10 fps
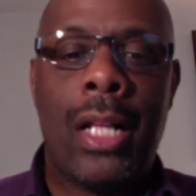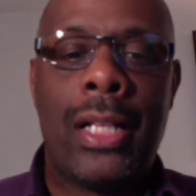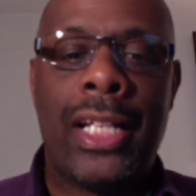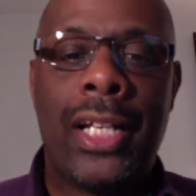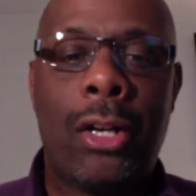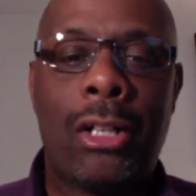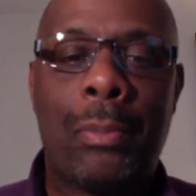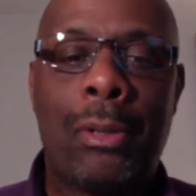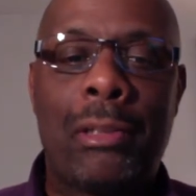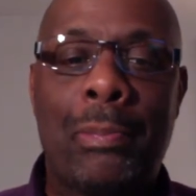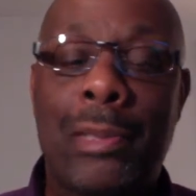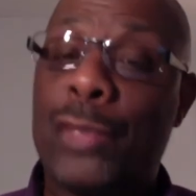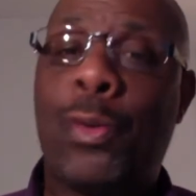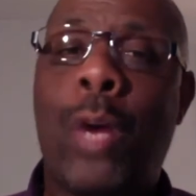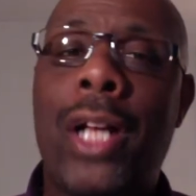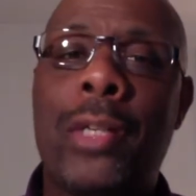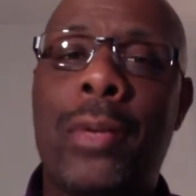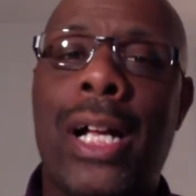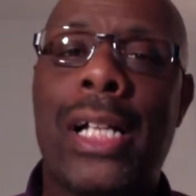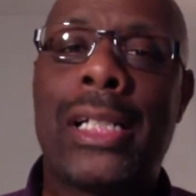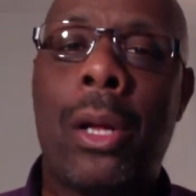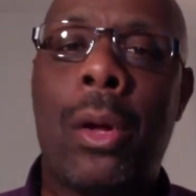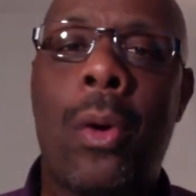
The early bird special for what, you ask?